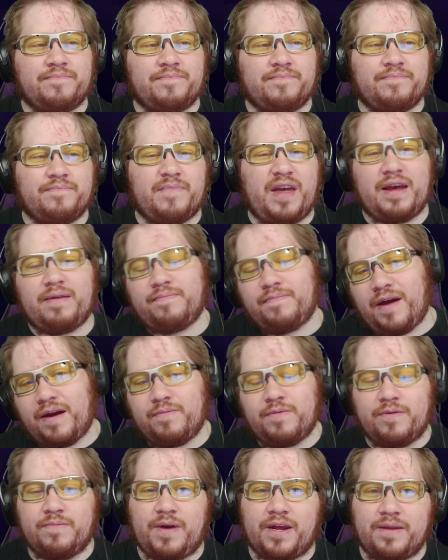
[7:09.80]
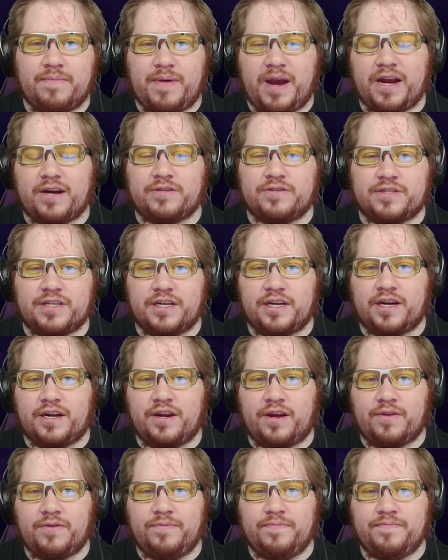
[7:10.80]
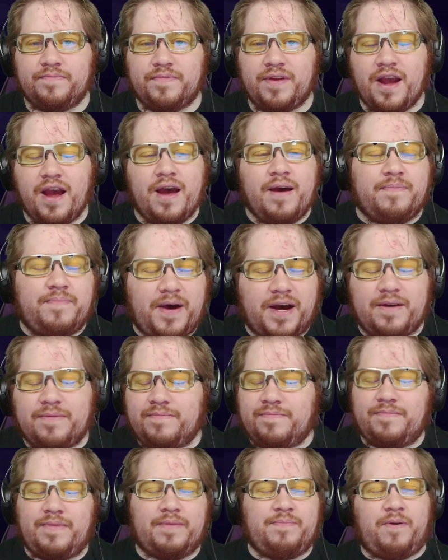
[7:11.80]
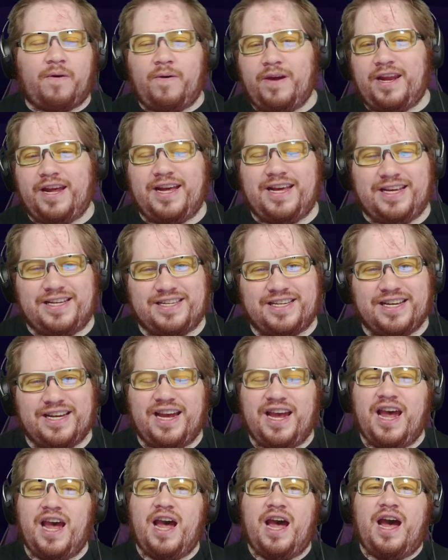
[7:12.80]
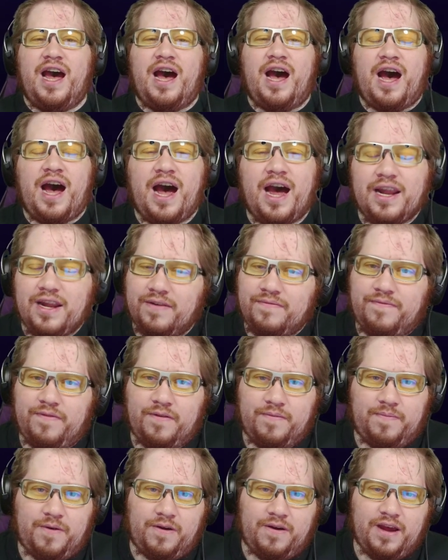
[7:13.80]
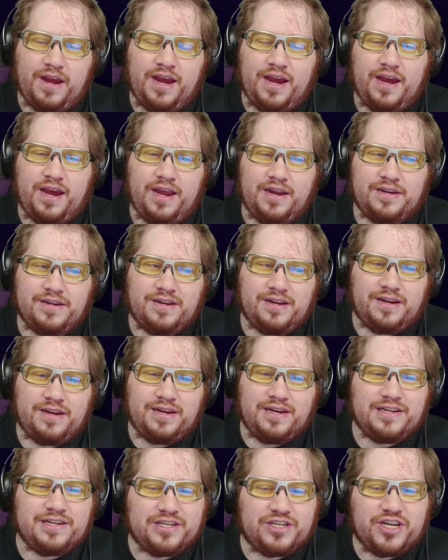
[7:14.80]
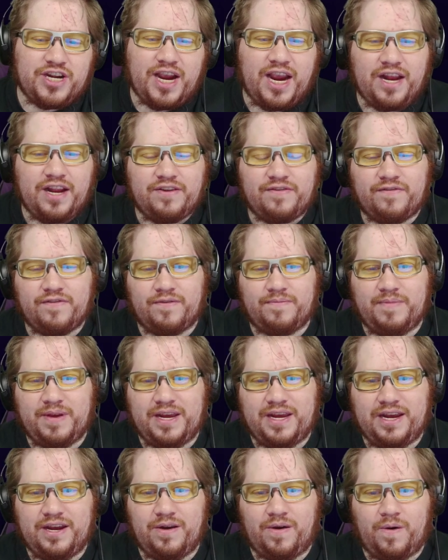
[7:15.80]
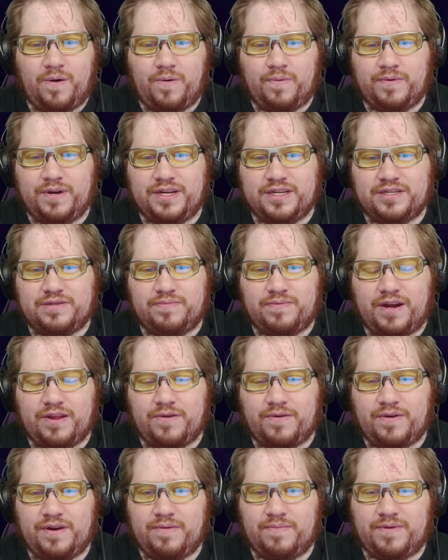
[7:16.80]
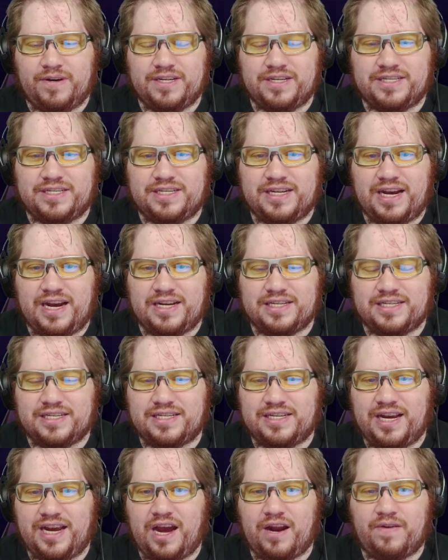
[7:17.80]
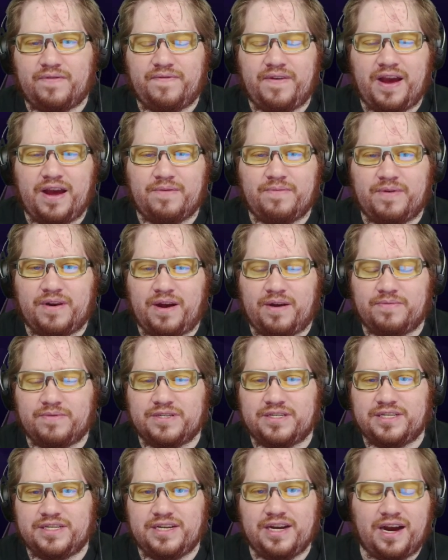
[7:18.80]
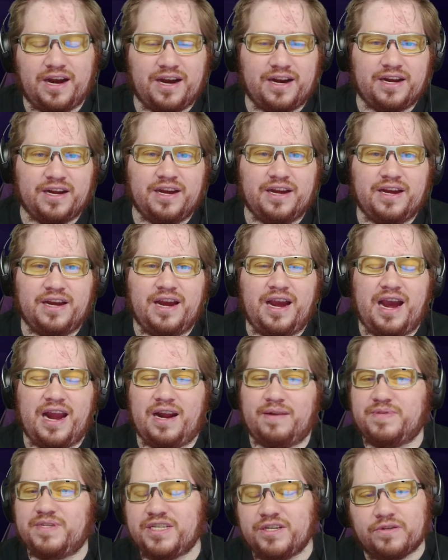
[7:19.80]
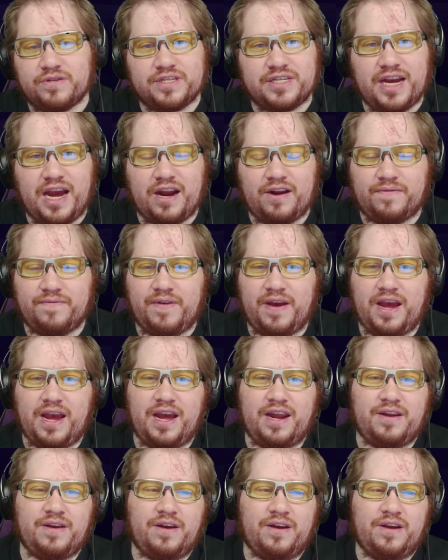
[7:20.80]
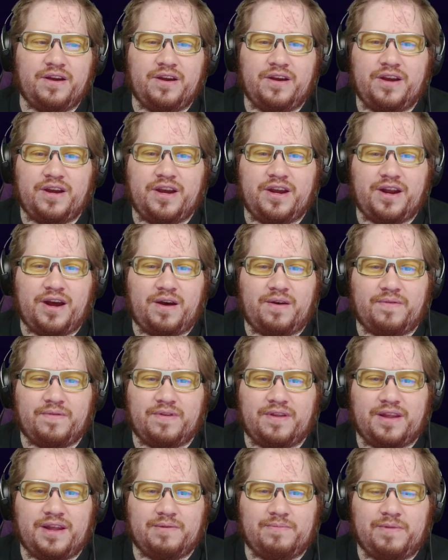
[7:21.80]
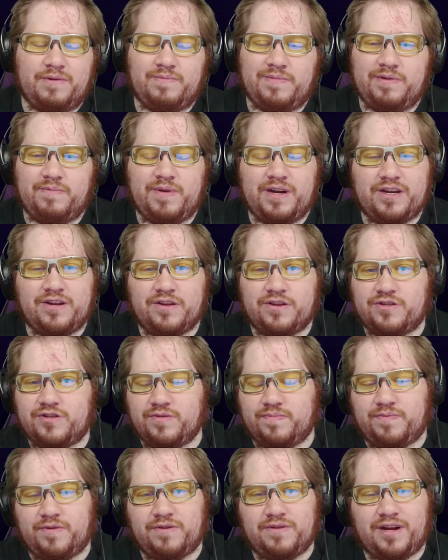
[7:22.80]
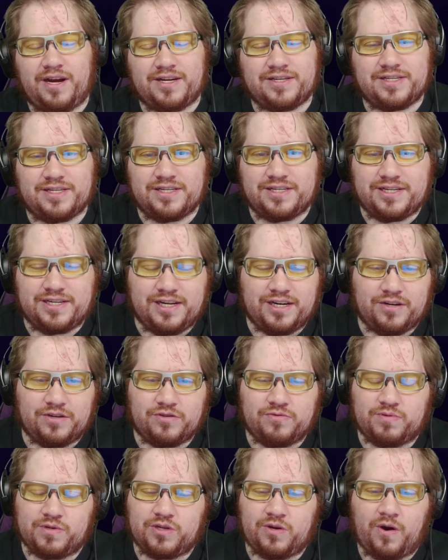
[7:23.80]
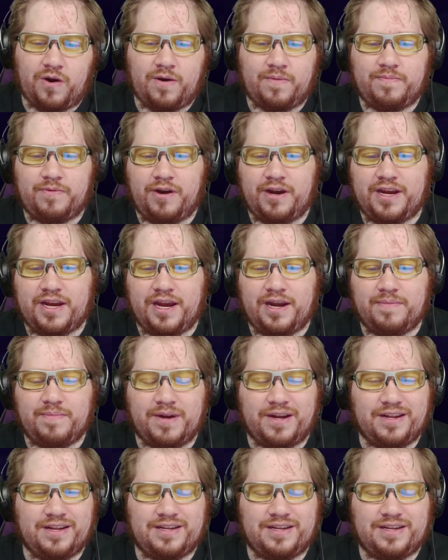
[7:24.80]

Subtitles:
wouldn't mind the Packers getting another. But my point is, I love football, and it's changed for me always, whether it was as a Seattle fan when I was young, and I'm still a Seattle fan. When we went to the Super Bowl, lost to Steelers was heartbreaking, but